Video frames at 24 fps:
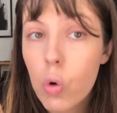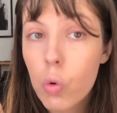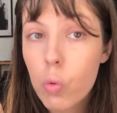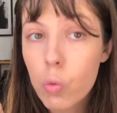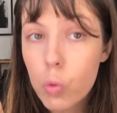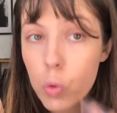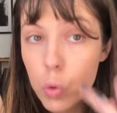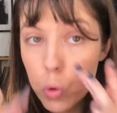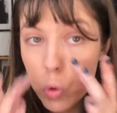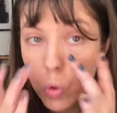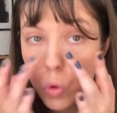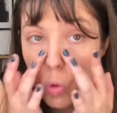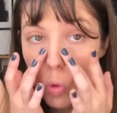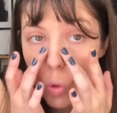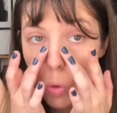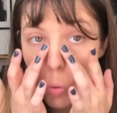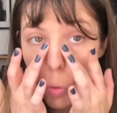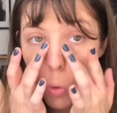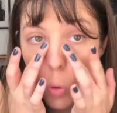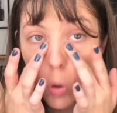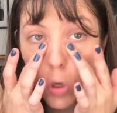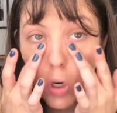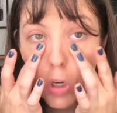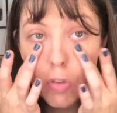Rouge
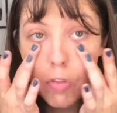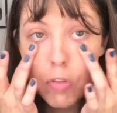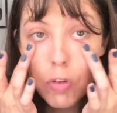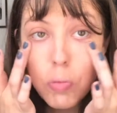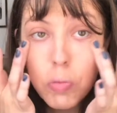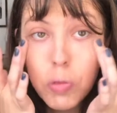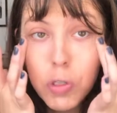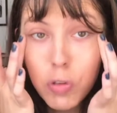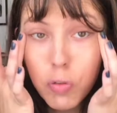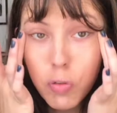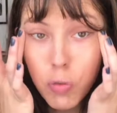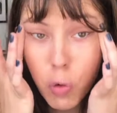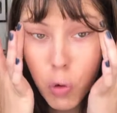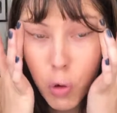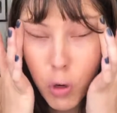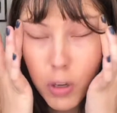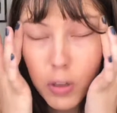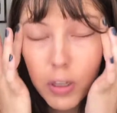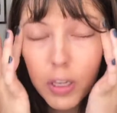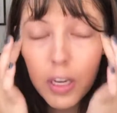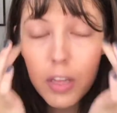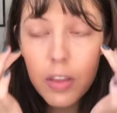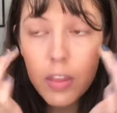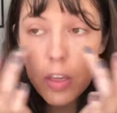reward from
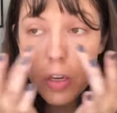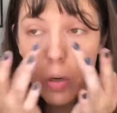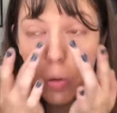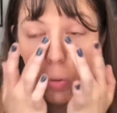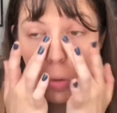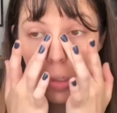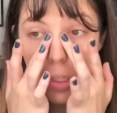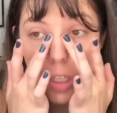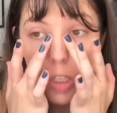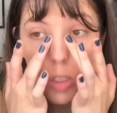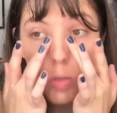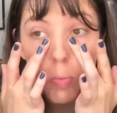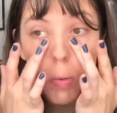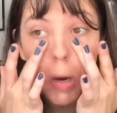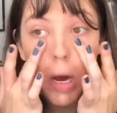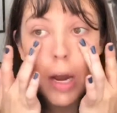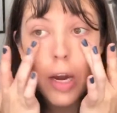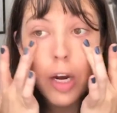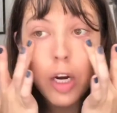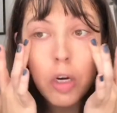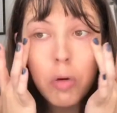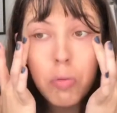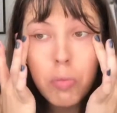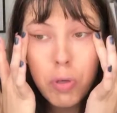Sephora that I think will
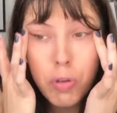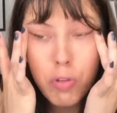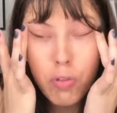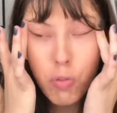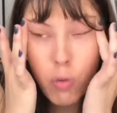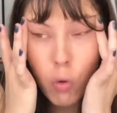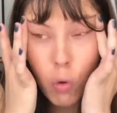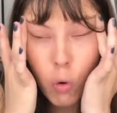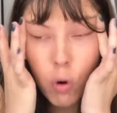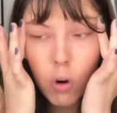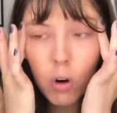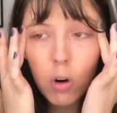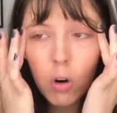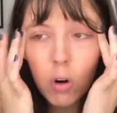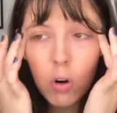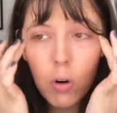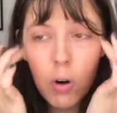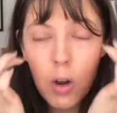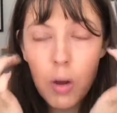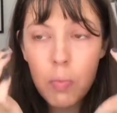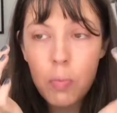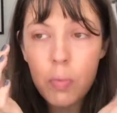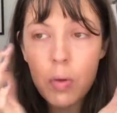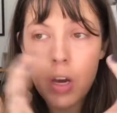expire
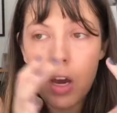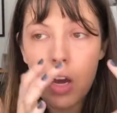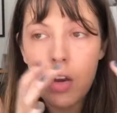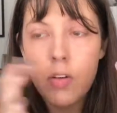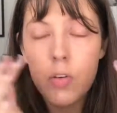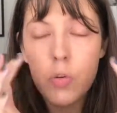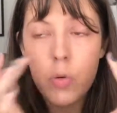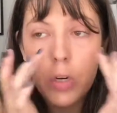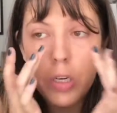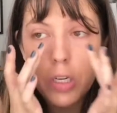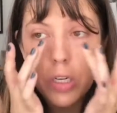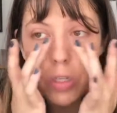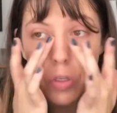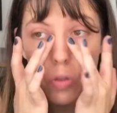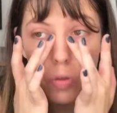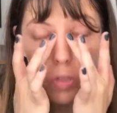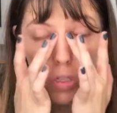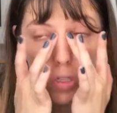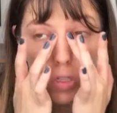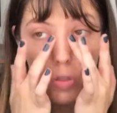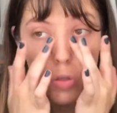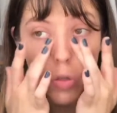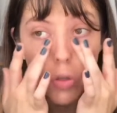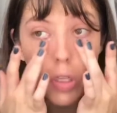before, I'm kind of trying to do
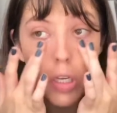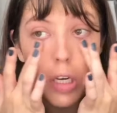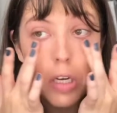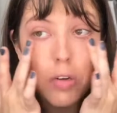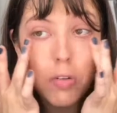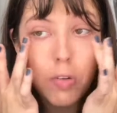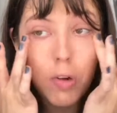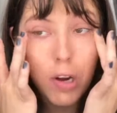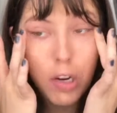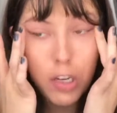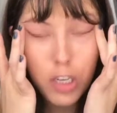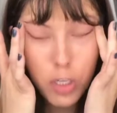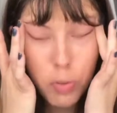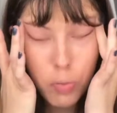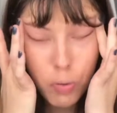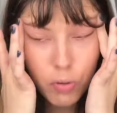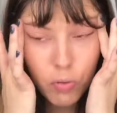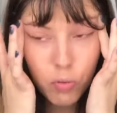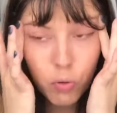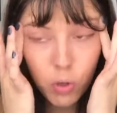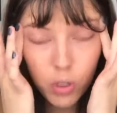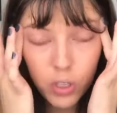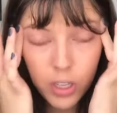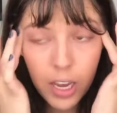this until the end of August
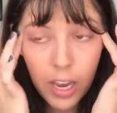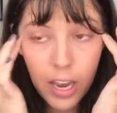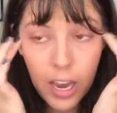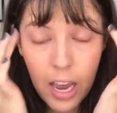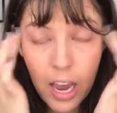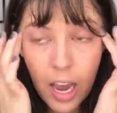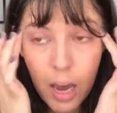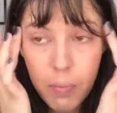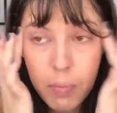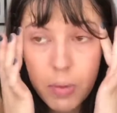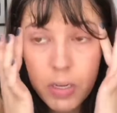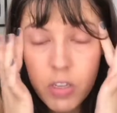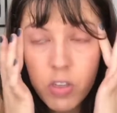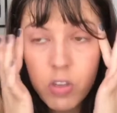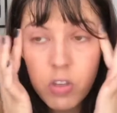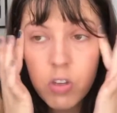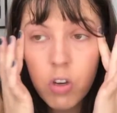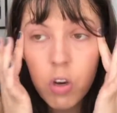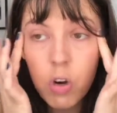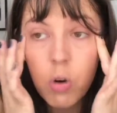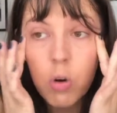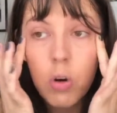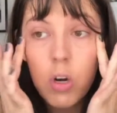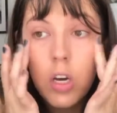before that happens.
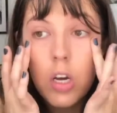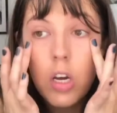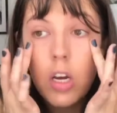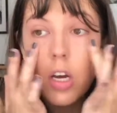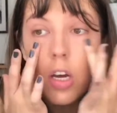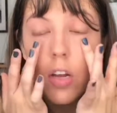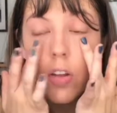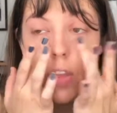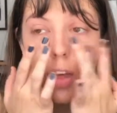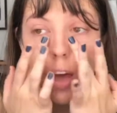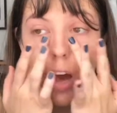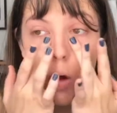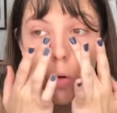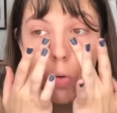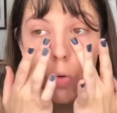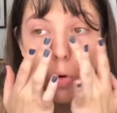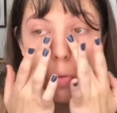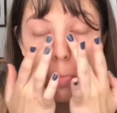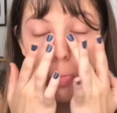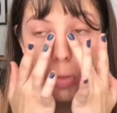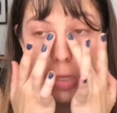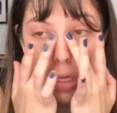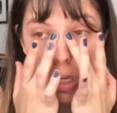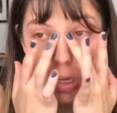So that
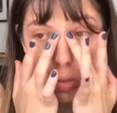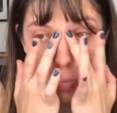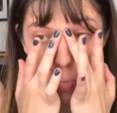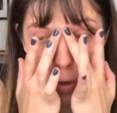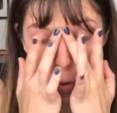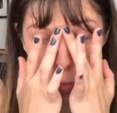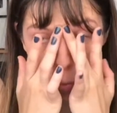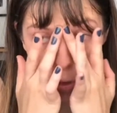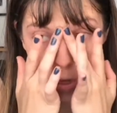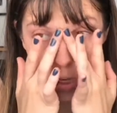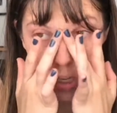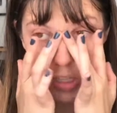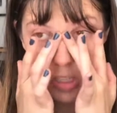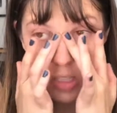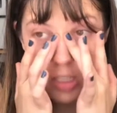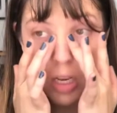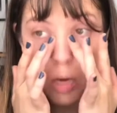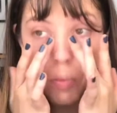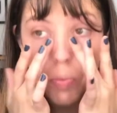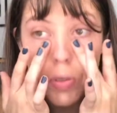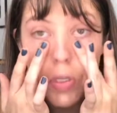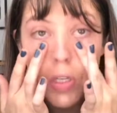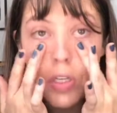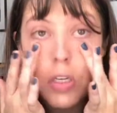will be my one
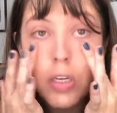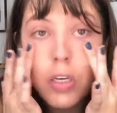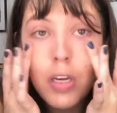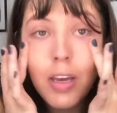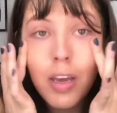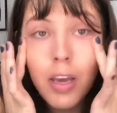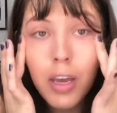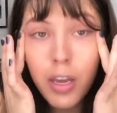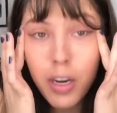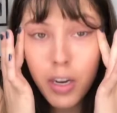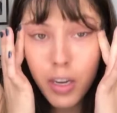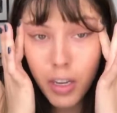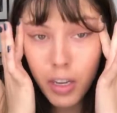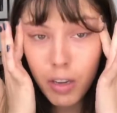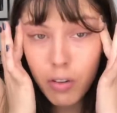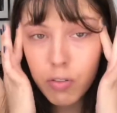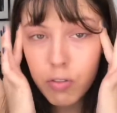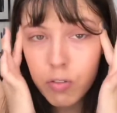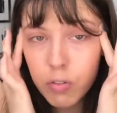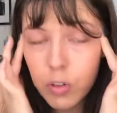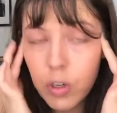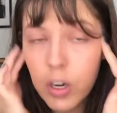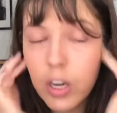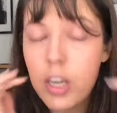exception. And
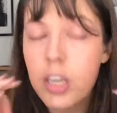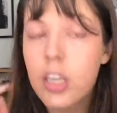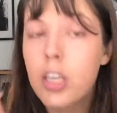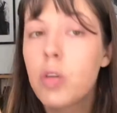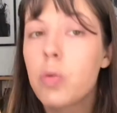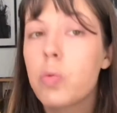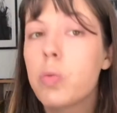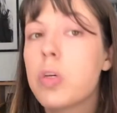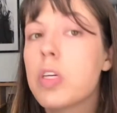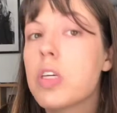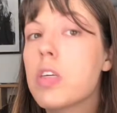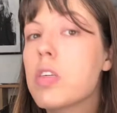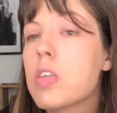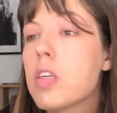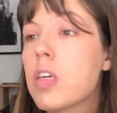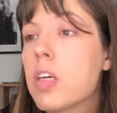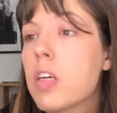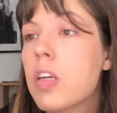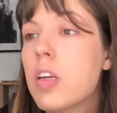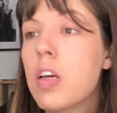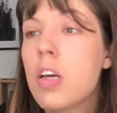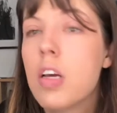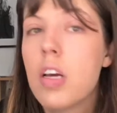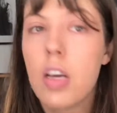if for any
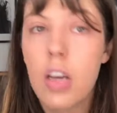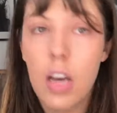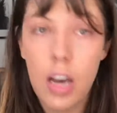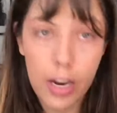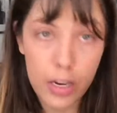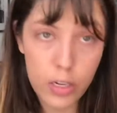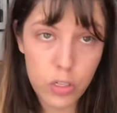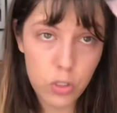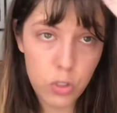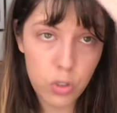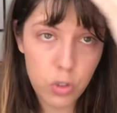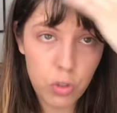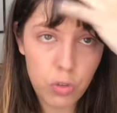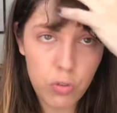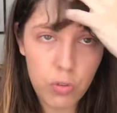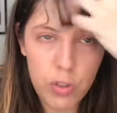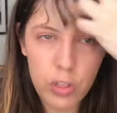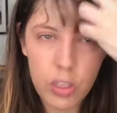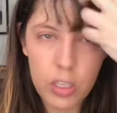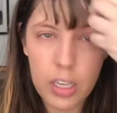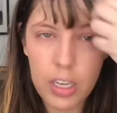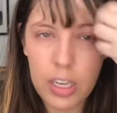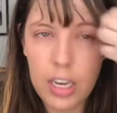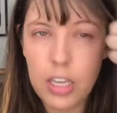reason I do
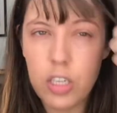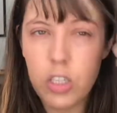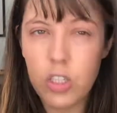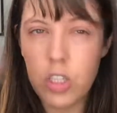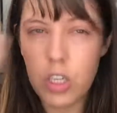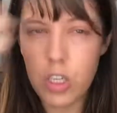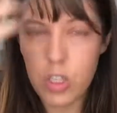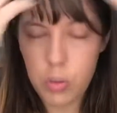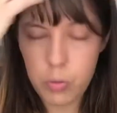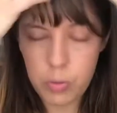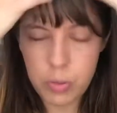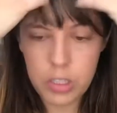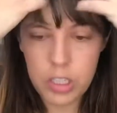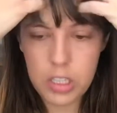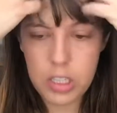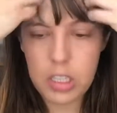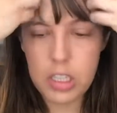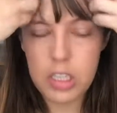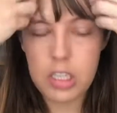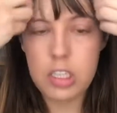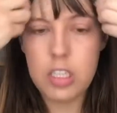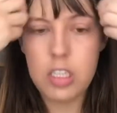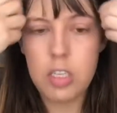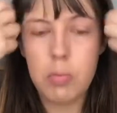feel like I genuinely
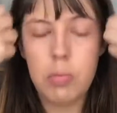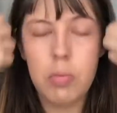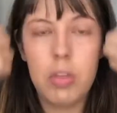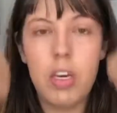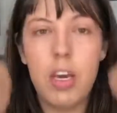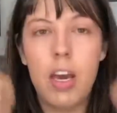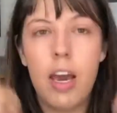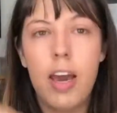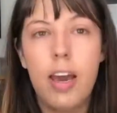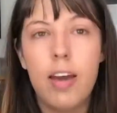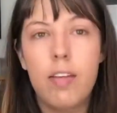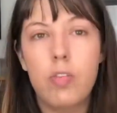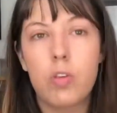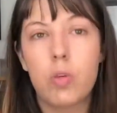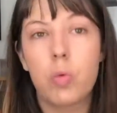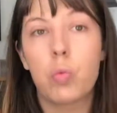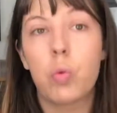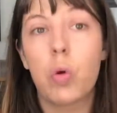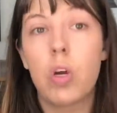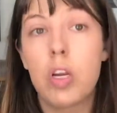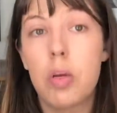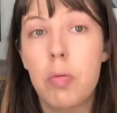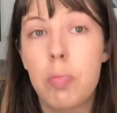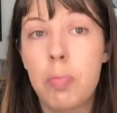need something, I have to
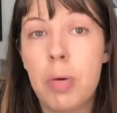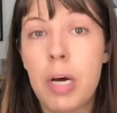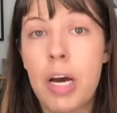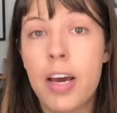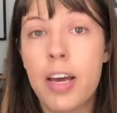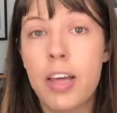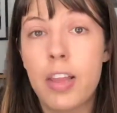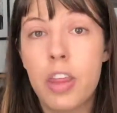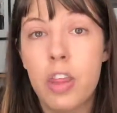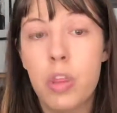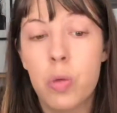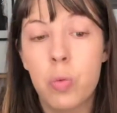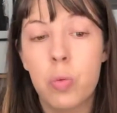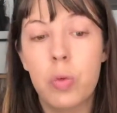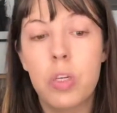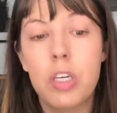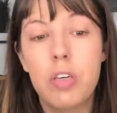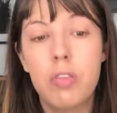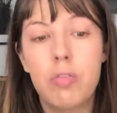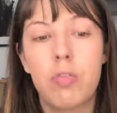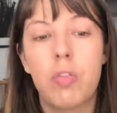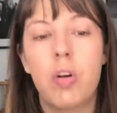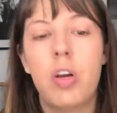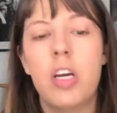run it by 3
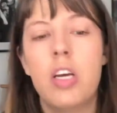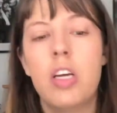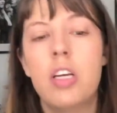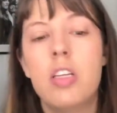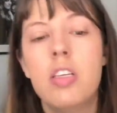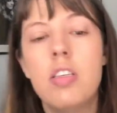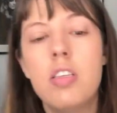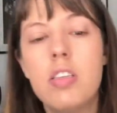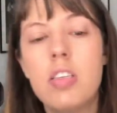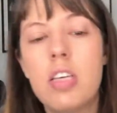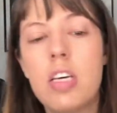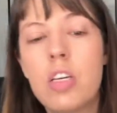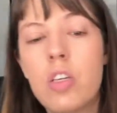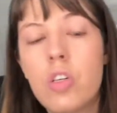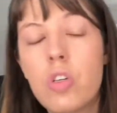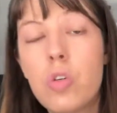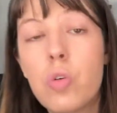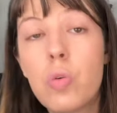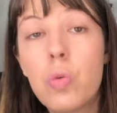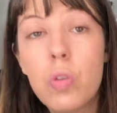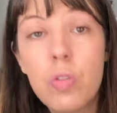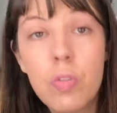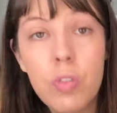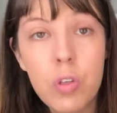friends, and
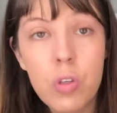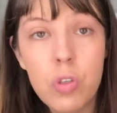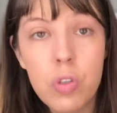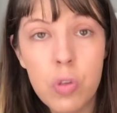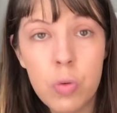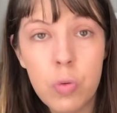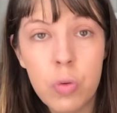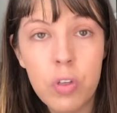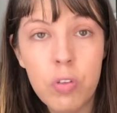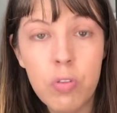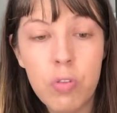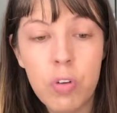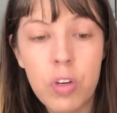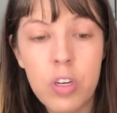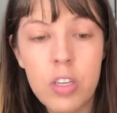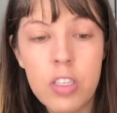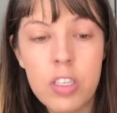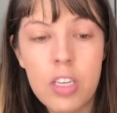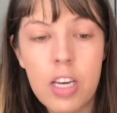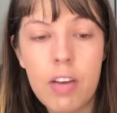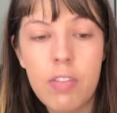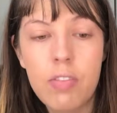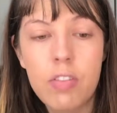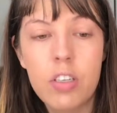2 of those 3
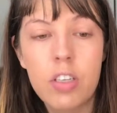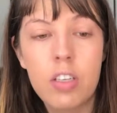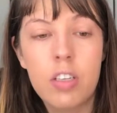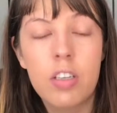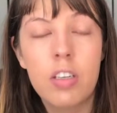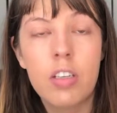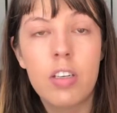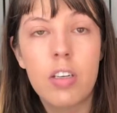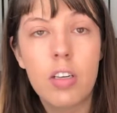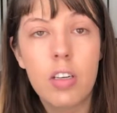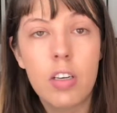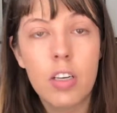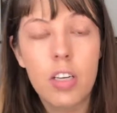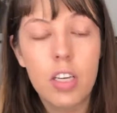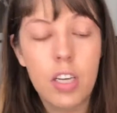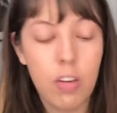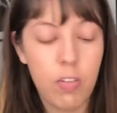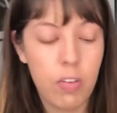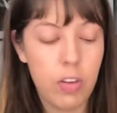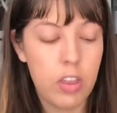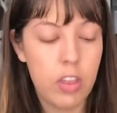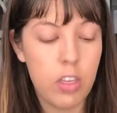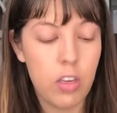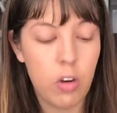friends have to
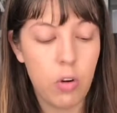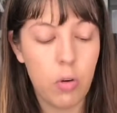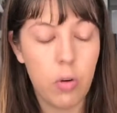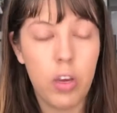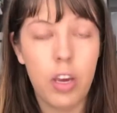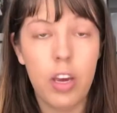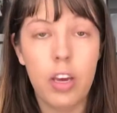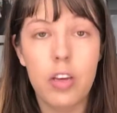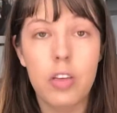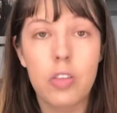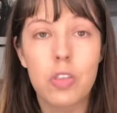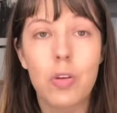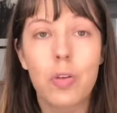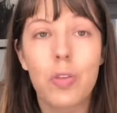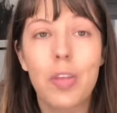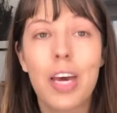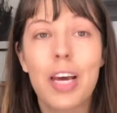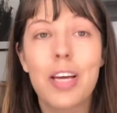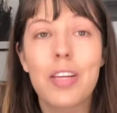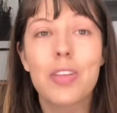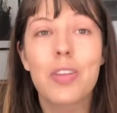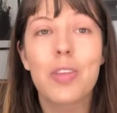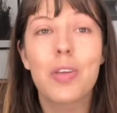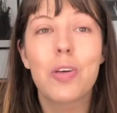give it the okay. So
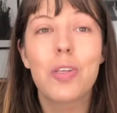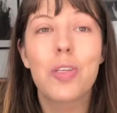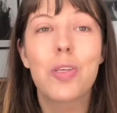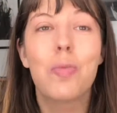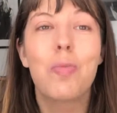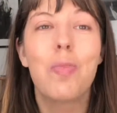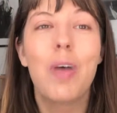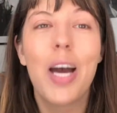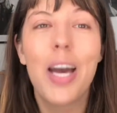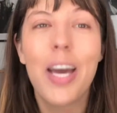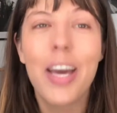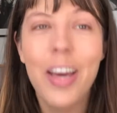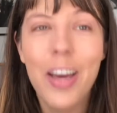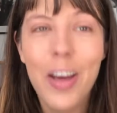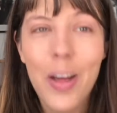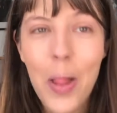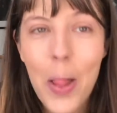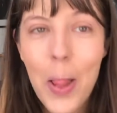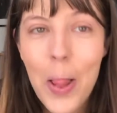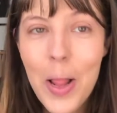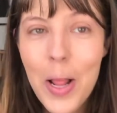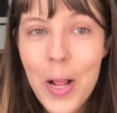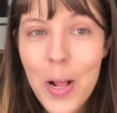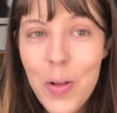that's my
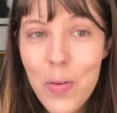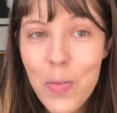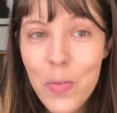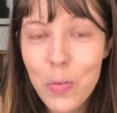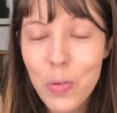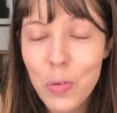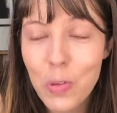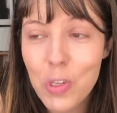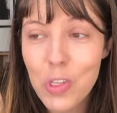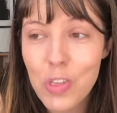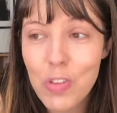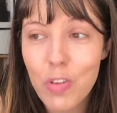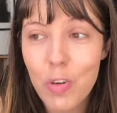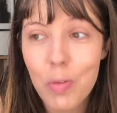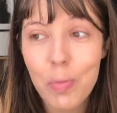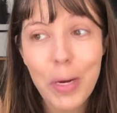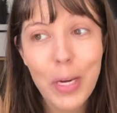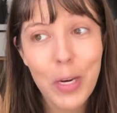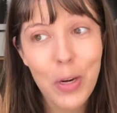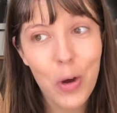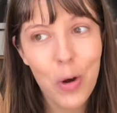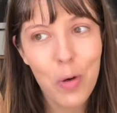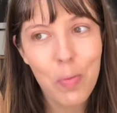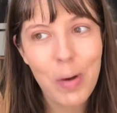rules for
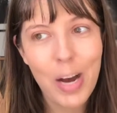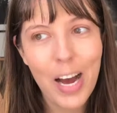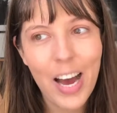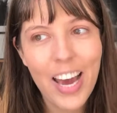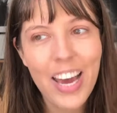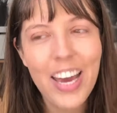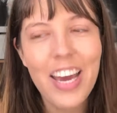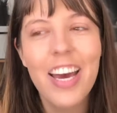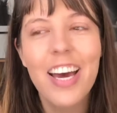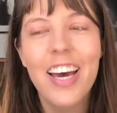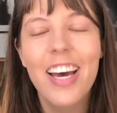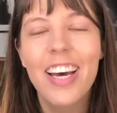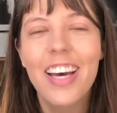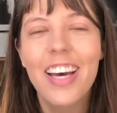my no buy.